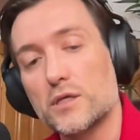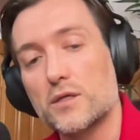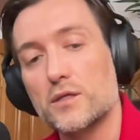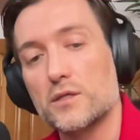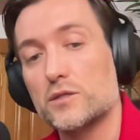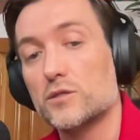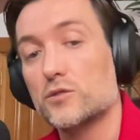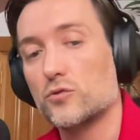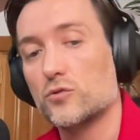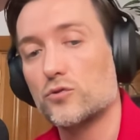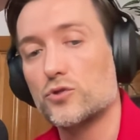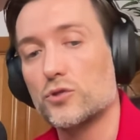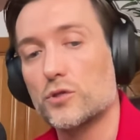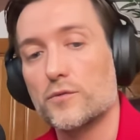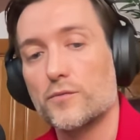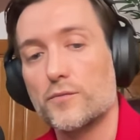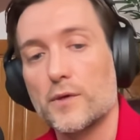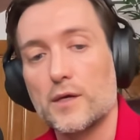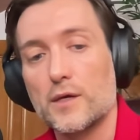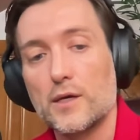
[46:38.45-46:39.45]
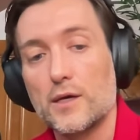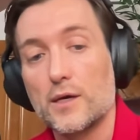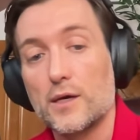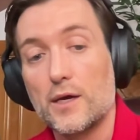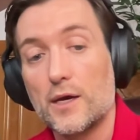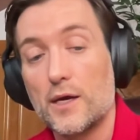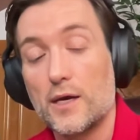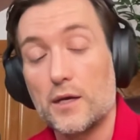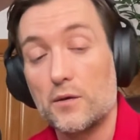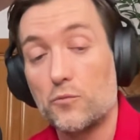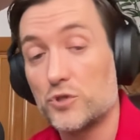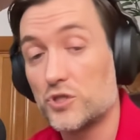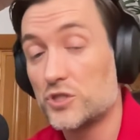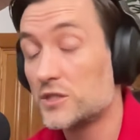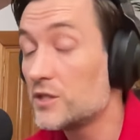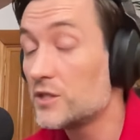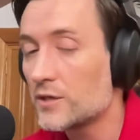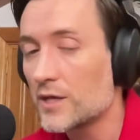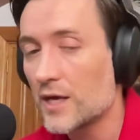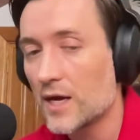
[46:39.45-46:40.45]
say this is a solution, which
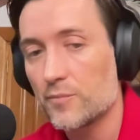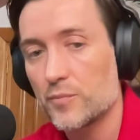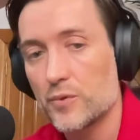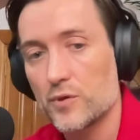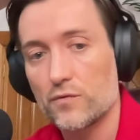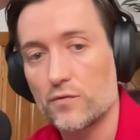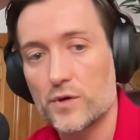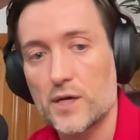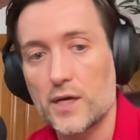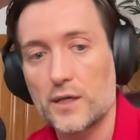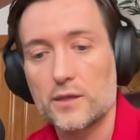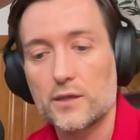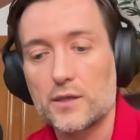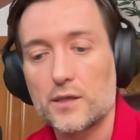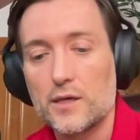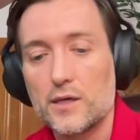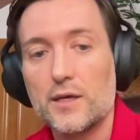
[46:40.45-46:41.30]
didn't happen overnight.